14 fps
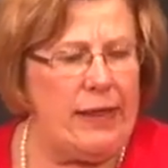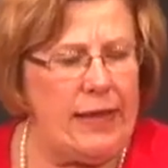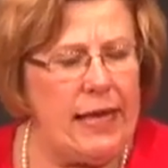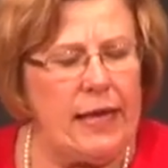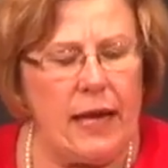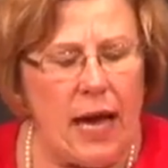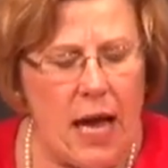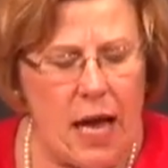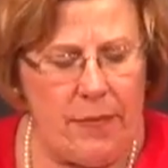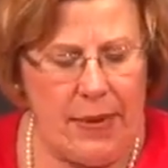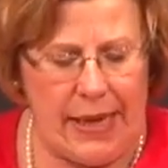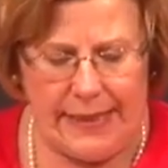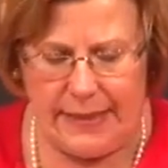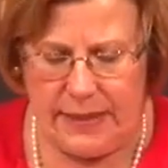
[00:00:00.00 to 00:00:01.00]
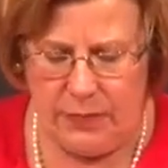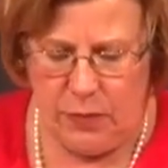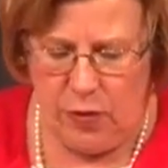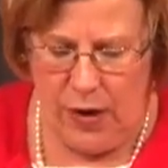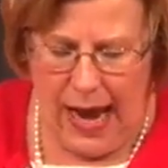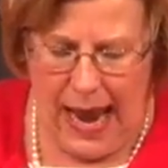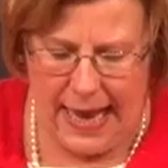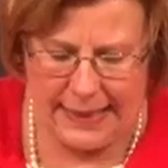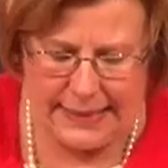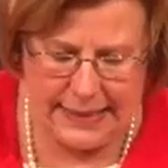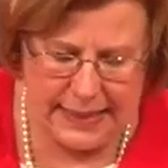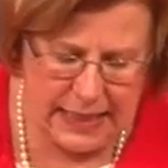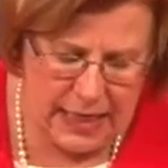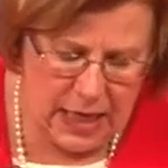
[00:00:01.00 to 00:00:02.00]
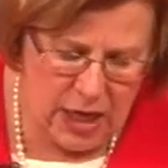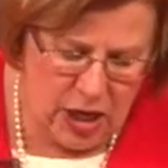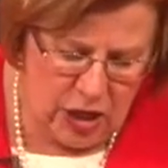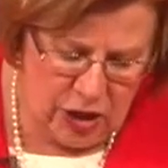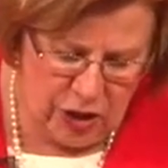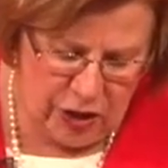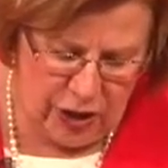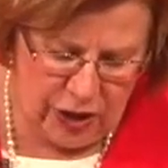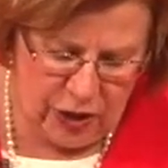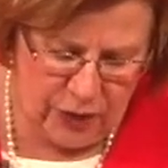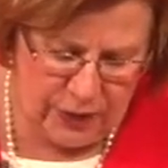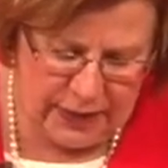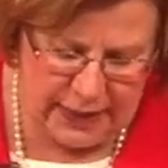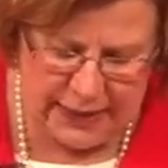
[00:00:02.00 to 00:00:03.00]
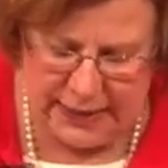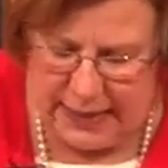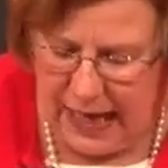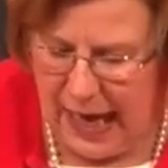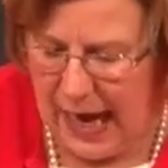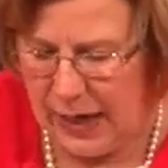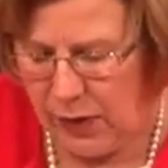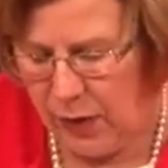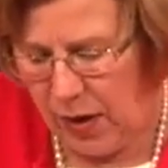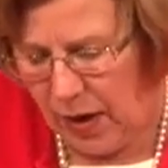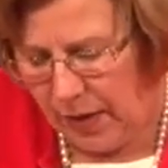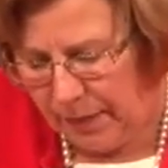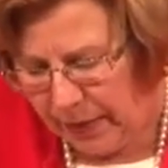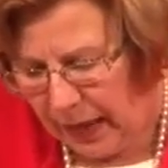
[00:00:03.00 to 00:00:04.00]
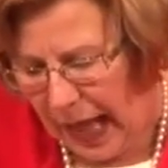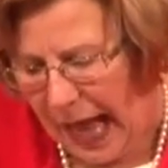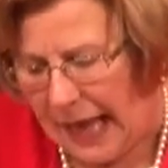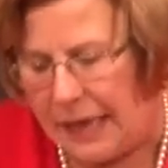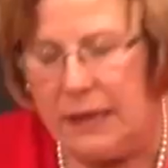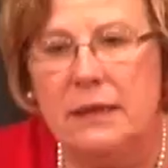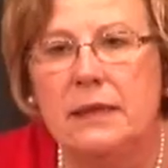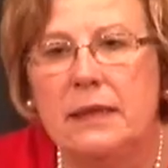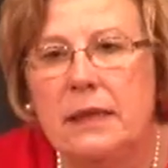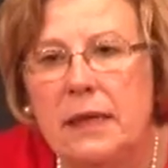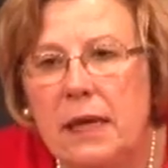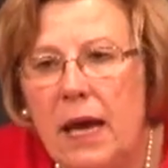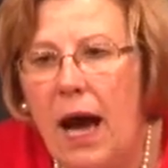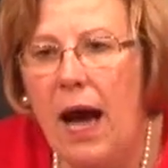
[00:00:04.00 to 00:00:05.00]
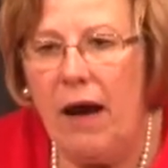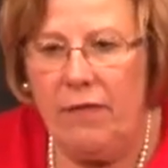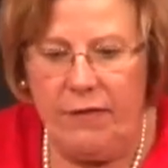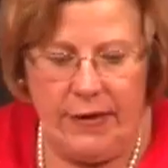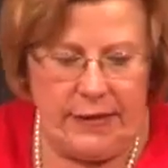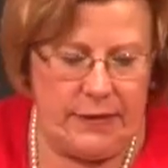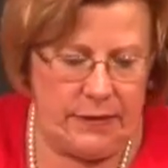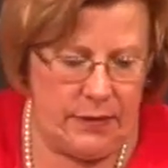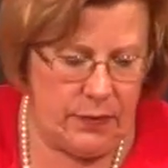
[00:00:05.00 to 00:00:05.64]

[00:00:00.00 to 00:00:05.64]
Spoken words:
think AC Moore has it. You're going to use the entire block of it,